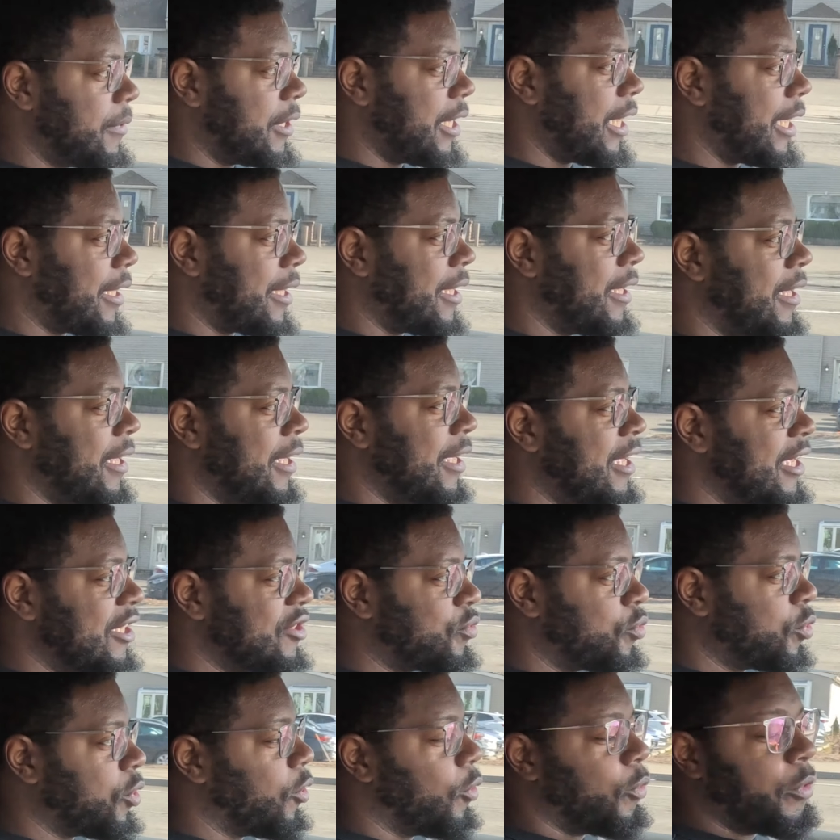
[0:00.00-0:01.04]
Like, it's
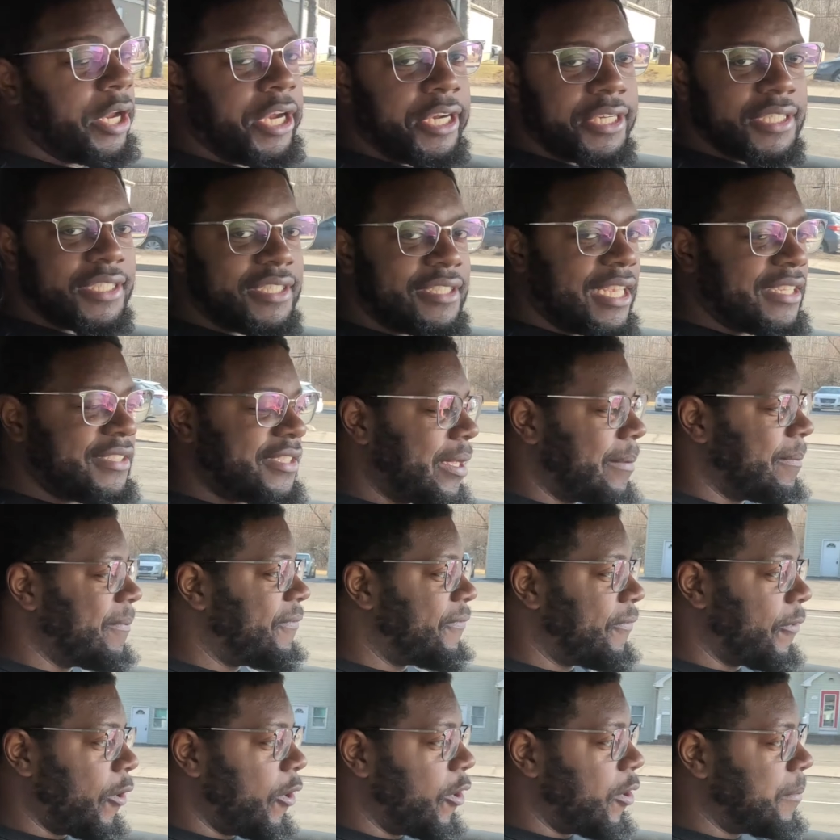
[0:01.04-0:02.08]
real weird to say something
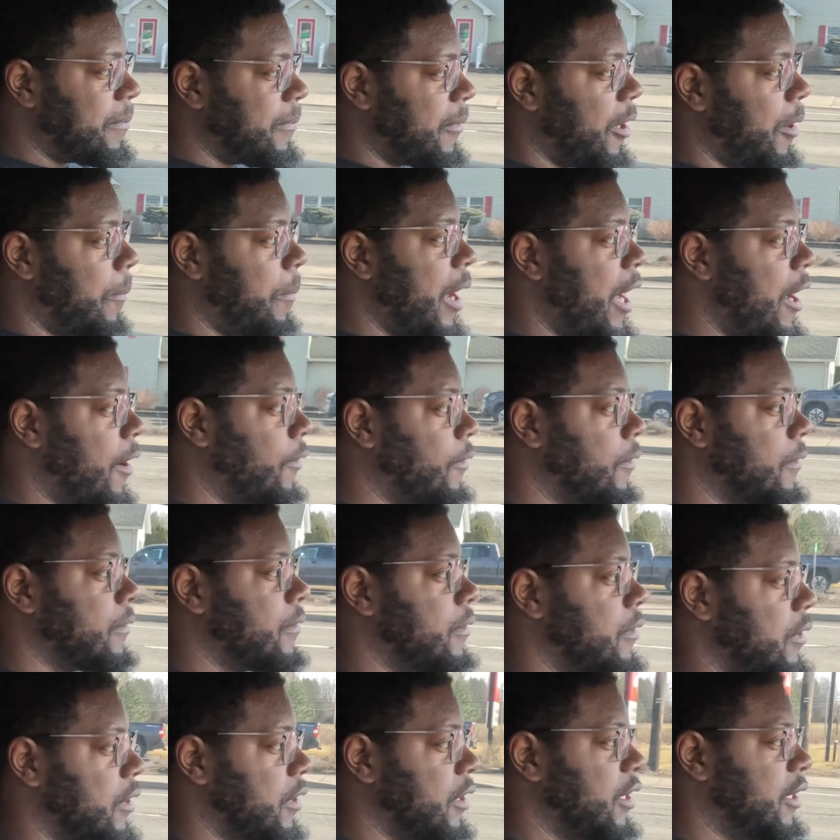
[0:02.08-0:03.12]
firm about
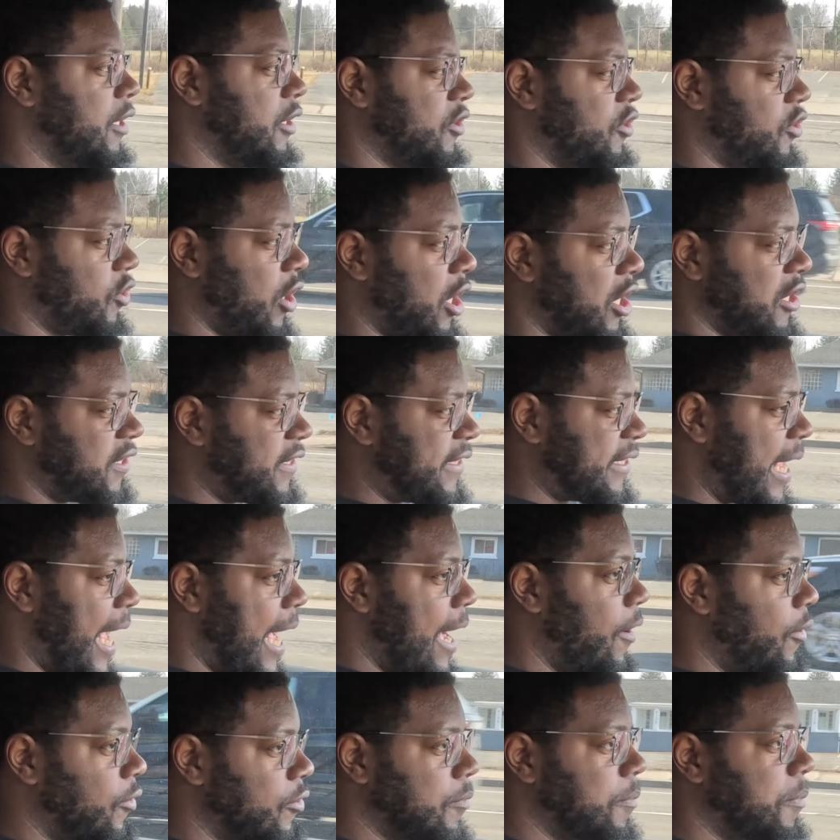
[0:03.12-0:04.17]
a
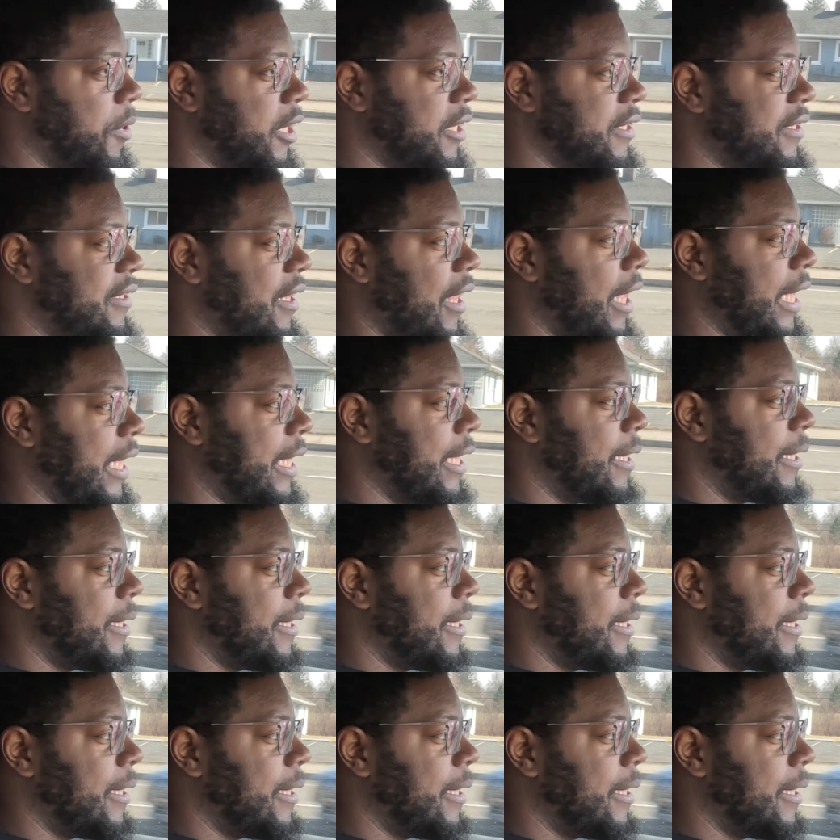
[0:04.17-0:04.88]
sound, but it's like